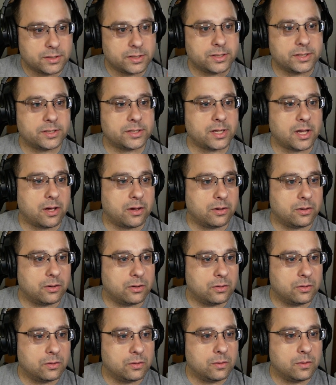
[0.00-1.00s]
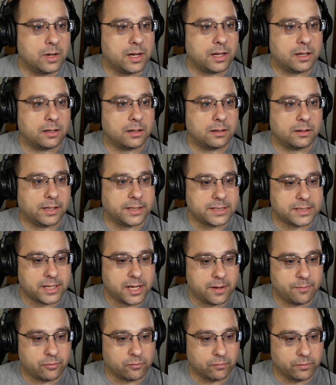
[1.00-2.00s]
So let's
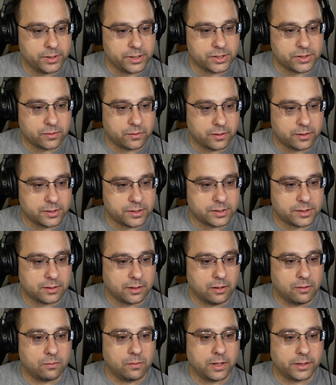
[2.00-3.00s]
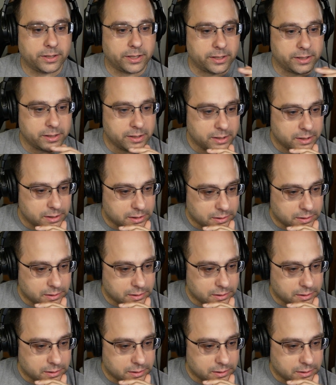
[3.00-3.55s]
type resource. Oh, well done.